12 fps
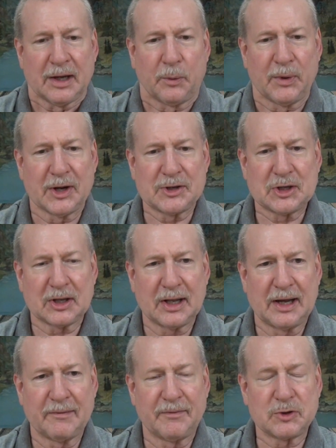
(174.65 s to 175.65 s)
We are to
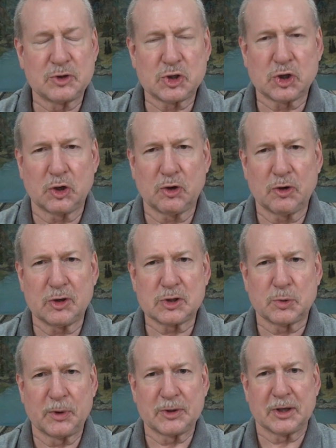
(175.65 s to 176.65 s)
love the
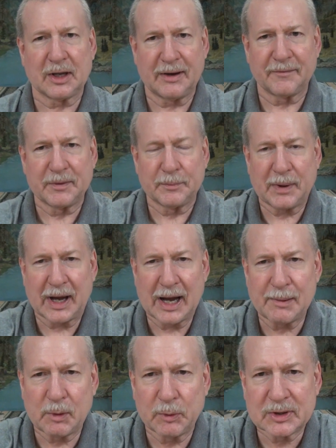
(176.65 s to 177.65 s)
church. We're to love the
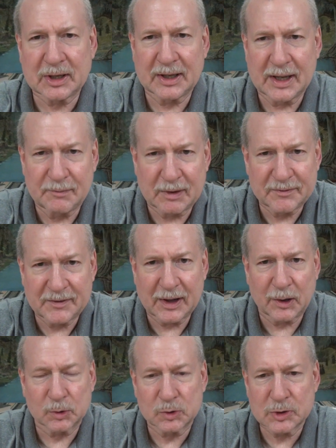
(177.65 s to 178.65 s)
Bible. We're to love our
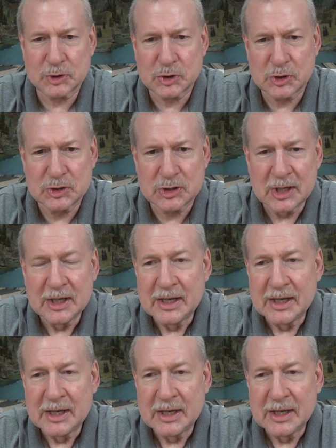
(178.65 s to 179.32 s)
fellow Christians.